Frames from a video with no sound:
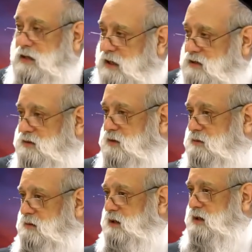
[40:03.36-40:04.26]
connects
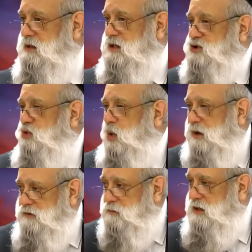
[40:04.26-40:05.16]
to, that you
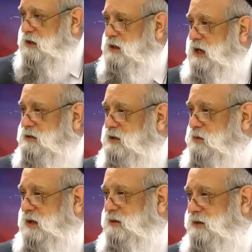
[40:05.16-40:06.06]
want to be
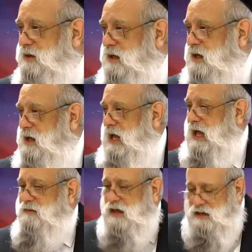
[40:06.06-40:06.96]
connected with,
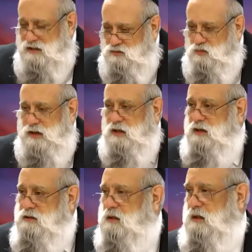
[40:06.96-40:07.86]
and that he's
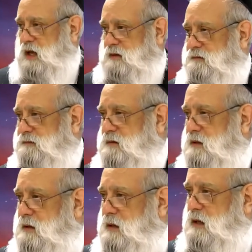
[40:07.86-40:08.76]
real in your life.
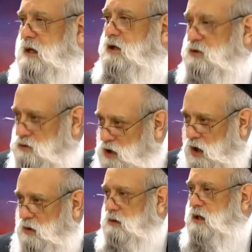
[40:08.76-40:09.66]

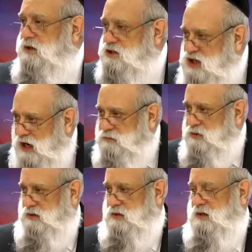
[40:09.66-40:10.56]
Know the shepherd,
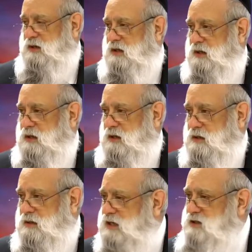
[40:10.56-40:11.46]

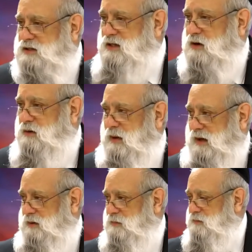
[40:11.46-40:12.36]
not just hear about him.